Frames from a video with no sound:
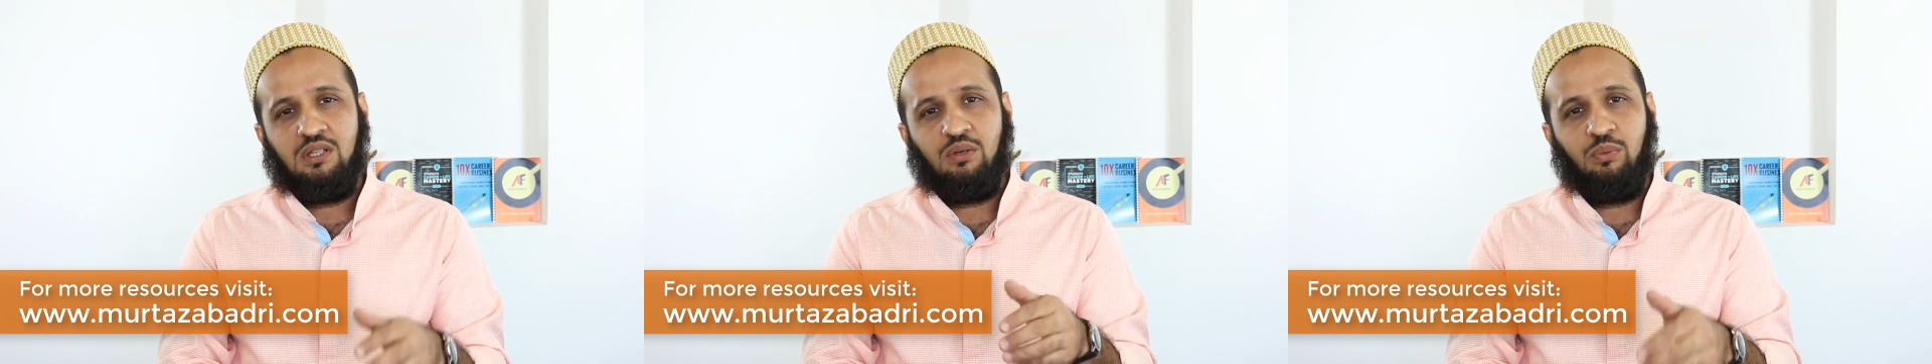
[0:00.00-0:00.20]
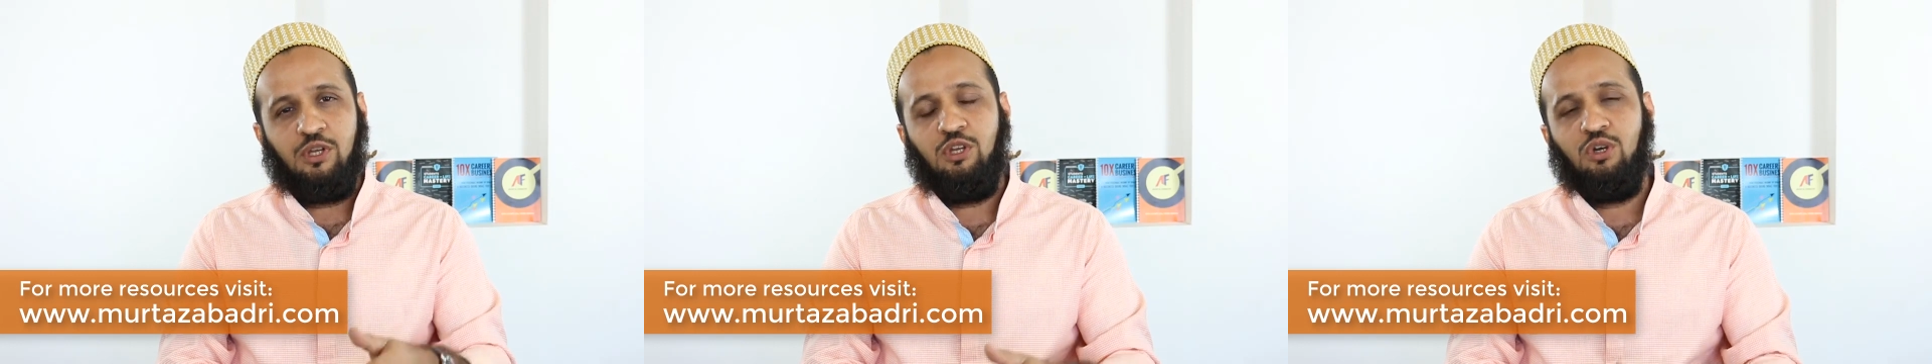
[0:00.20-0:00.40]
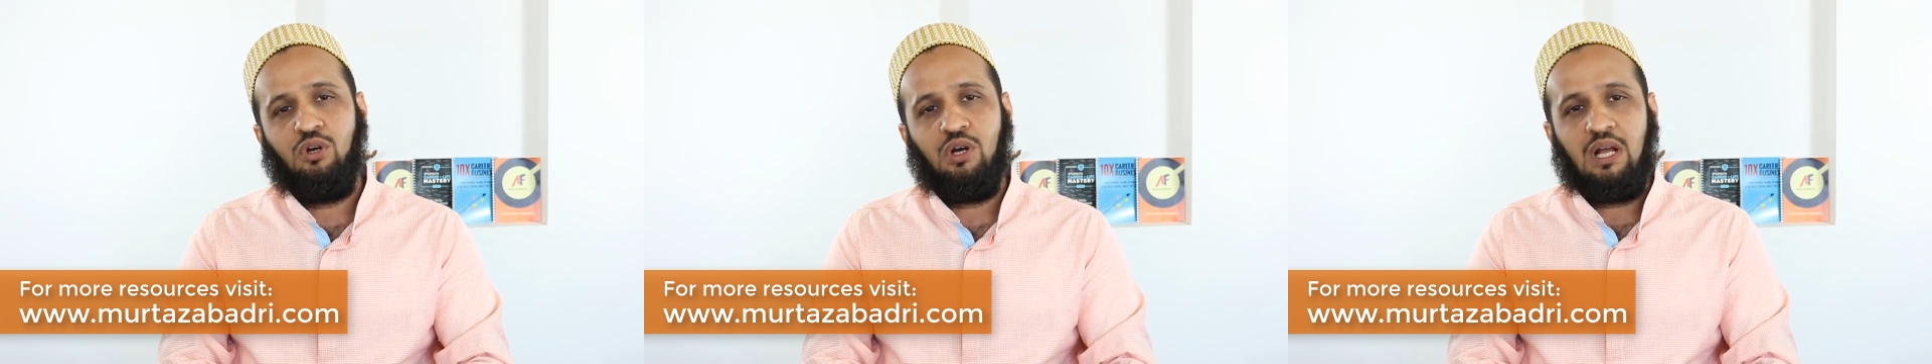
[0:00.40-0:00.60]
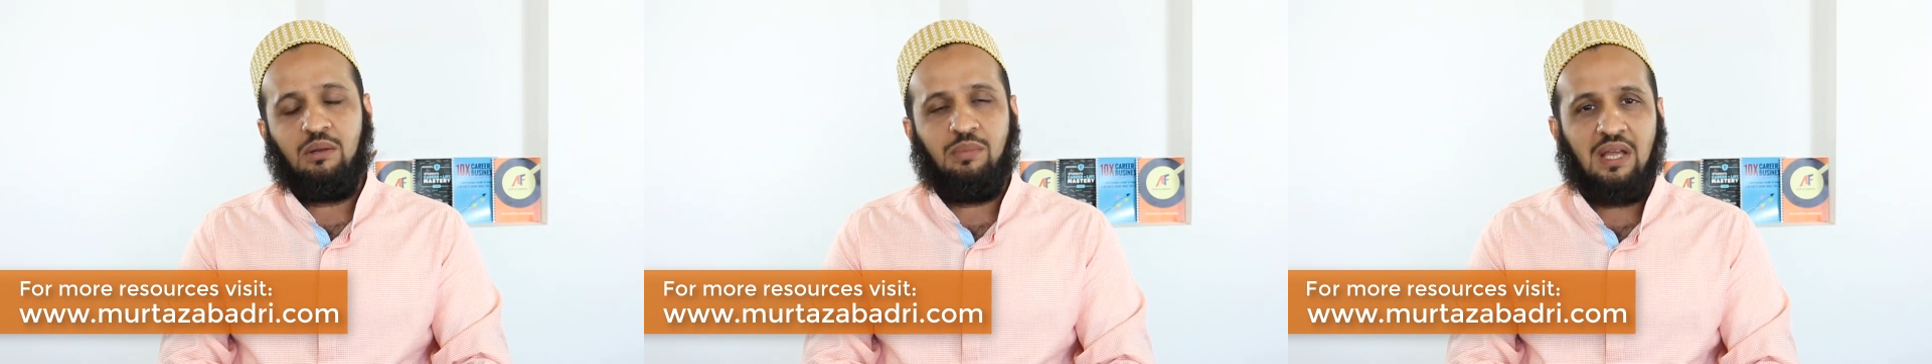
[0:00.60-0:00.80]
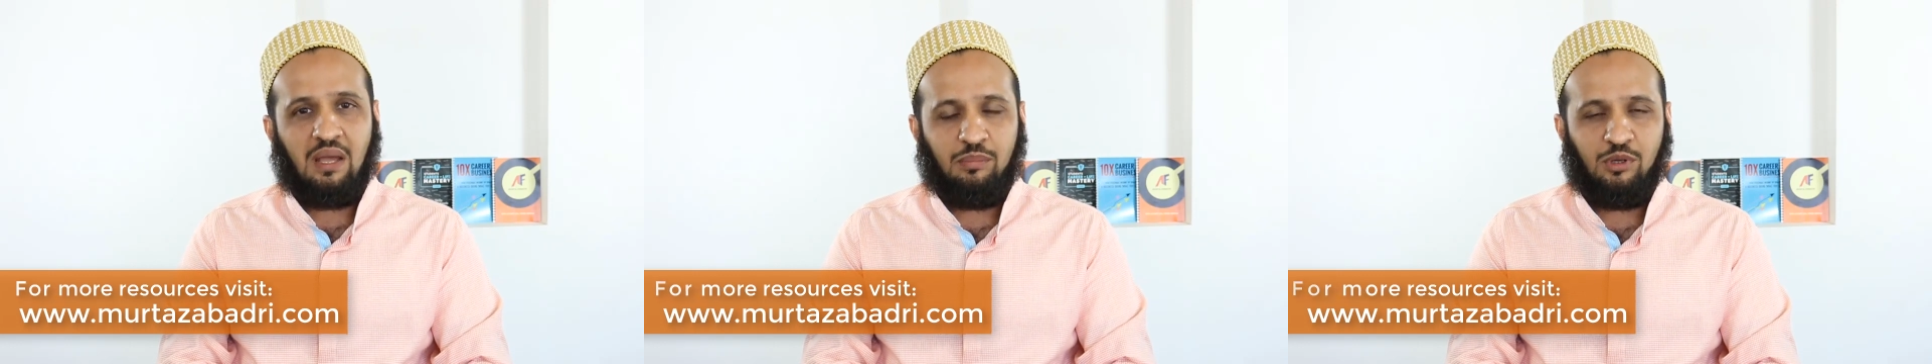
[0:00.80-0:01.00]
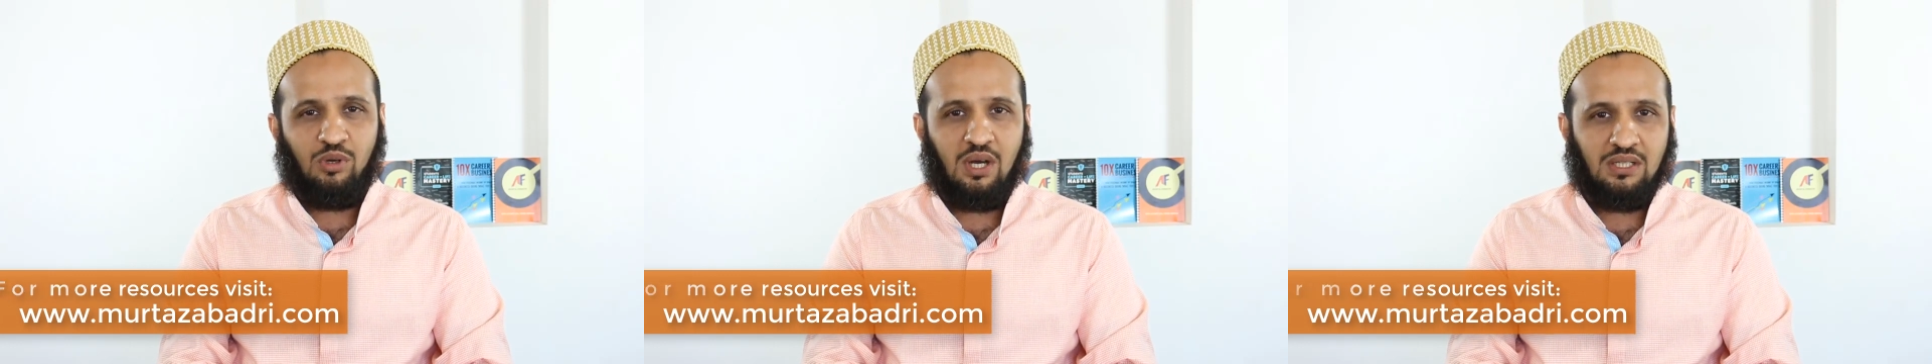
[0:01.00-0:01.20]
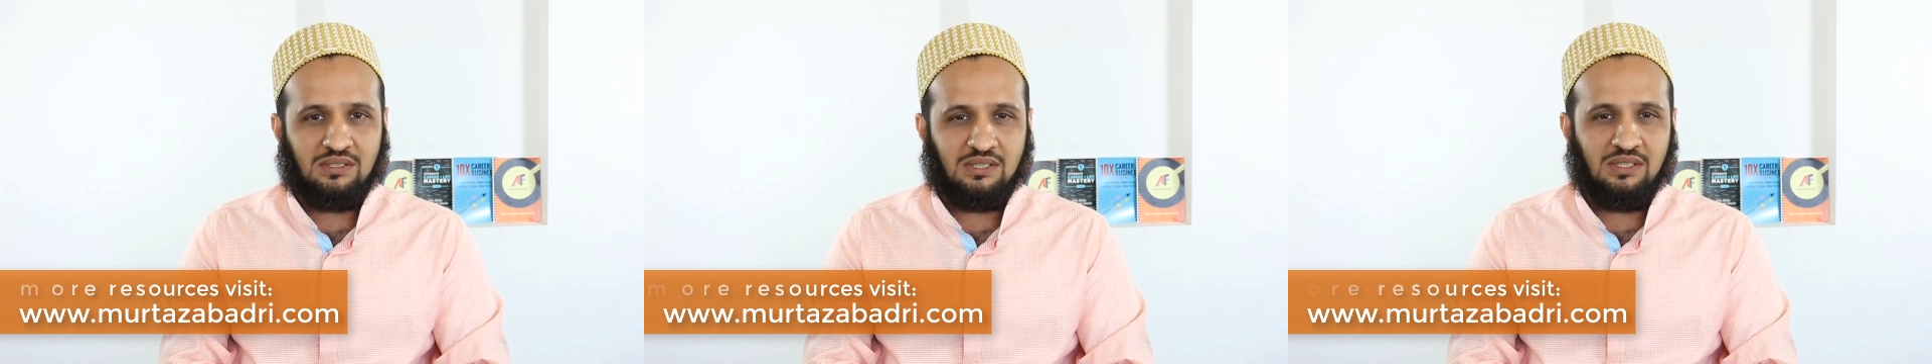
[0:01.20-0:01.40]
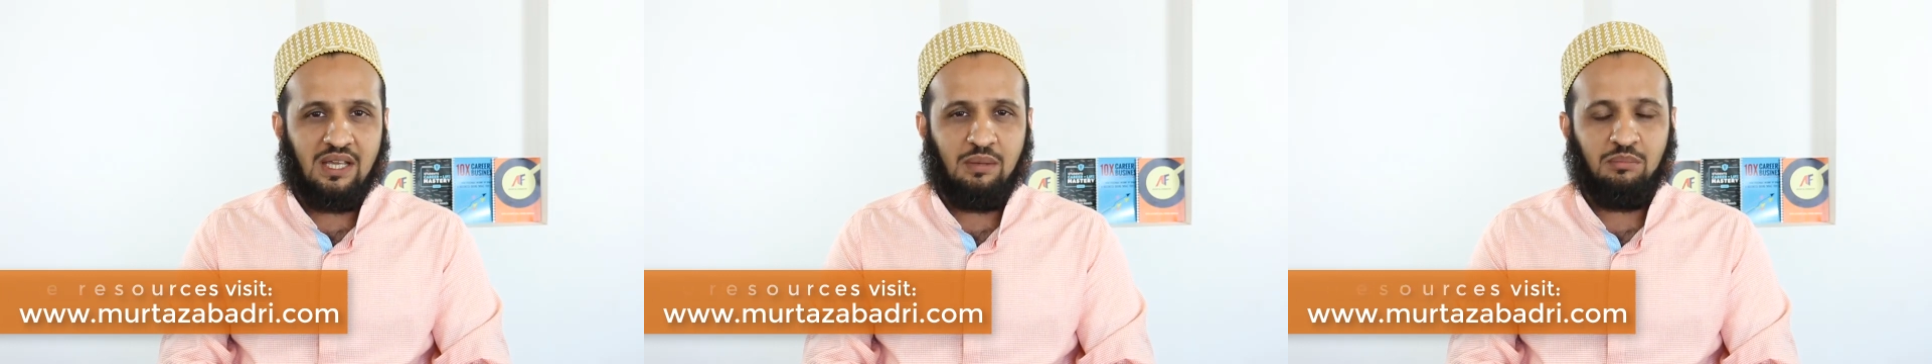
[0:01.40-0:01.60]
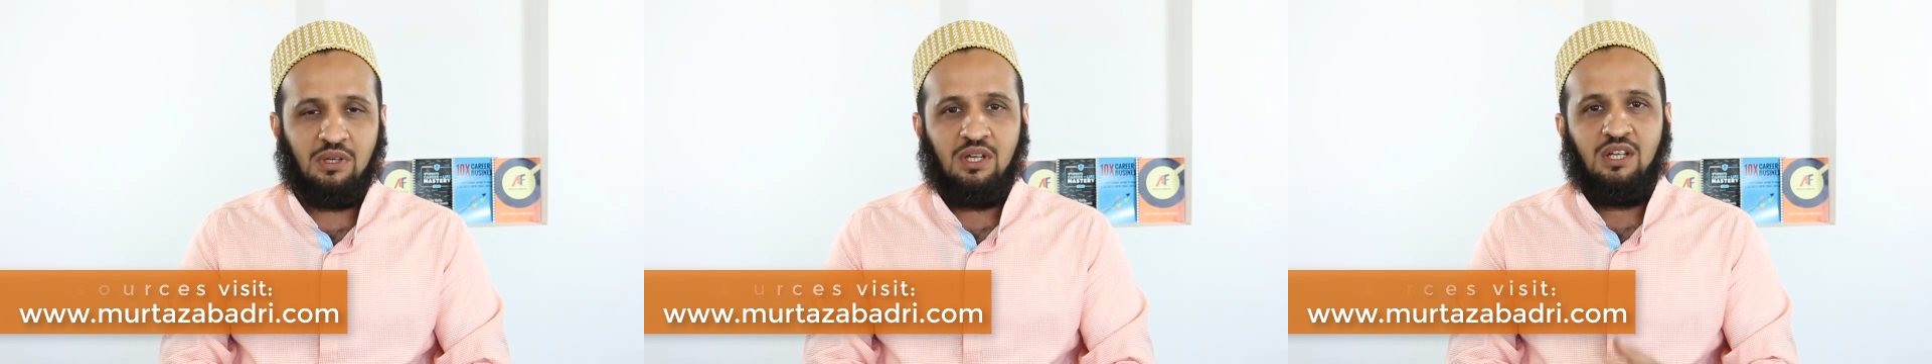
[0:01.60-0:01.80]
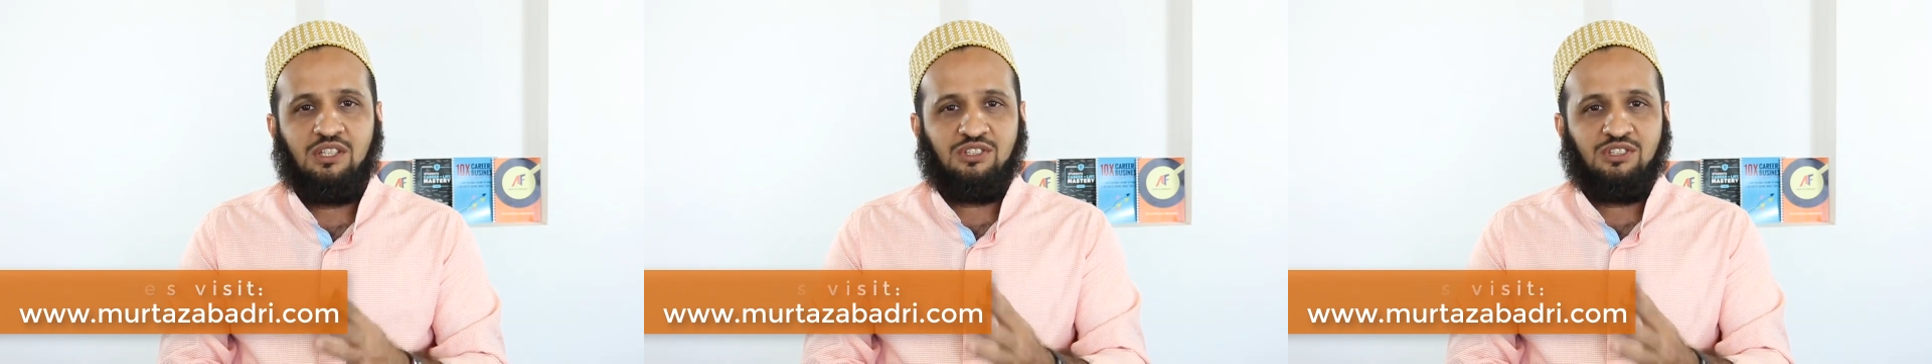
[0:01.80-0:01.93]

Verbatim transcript: the video. I'll be happy to answer them.